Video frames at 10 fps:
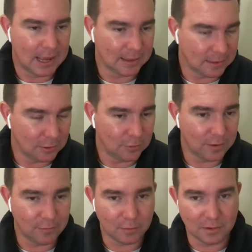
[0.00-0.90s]
Thank you,
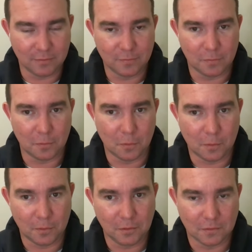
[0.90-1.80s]
everyone,
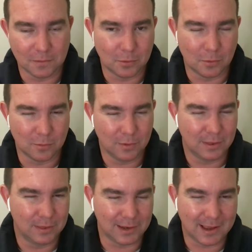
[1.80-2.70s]
for your support
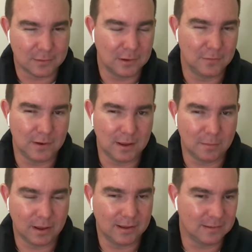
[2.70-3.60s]
with last week's video.
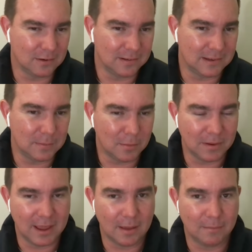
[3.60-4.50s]
Blake has got his Depop
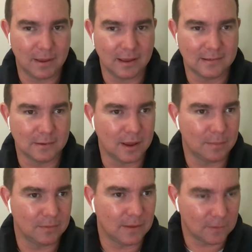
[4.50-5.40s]
account back, so we're
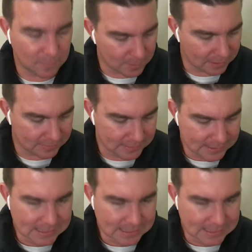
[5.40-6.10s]
happy in that respect.